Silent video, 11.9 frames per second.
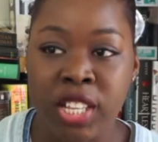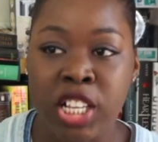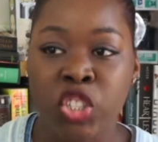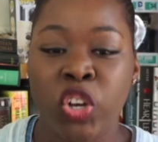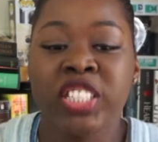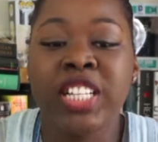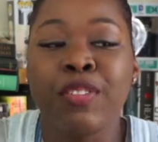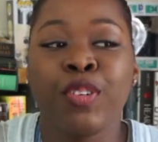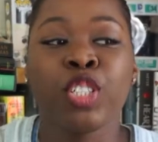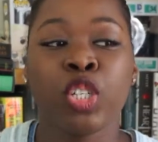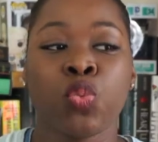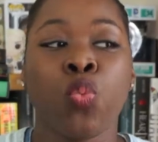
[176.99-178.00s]
So it's never
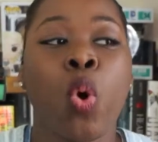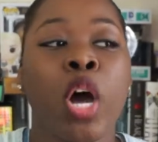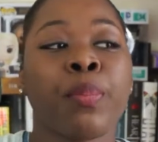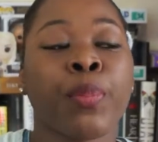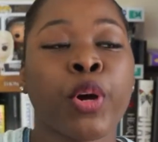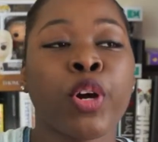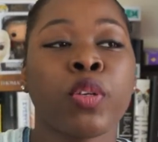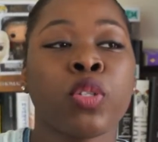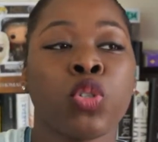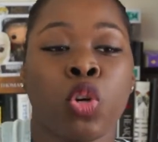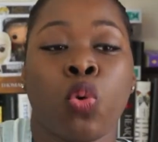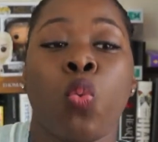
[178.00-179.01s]
just one
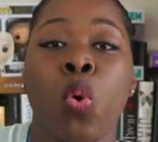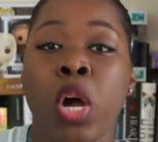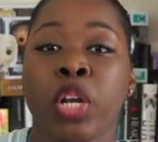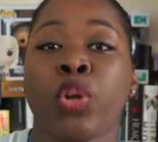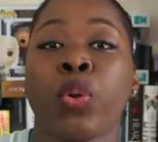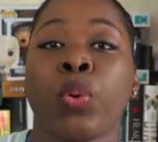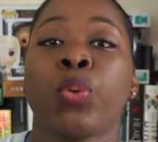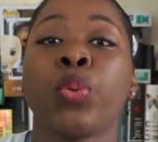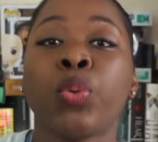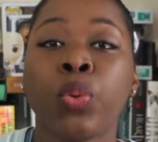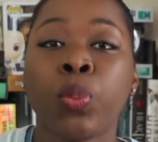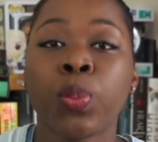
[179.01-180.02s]
person or one
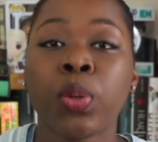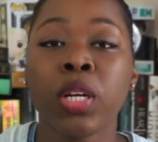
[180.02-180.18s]
group.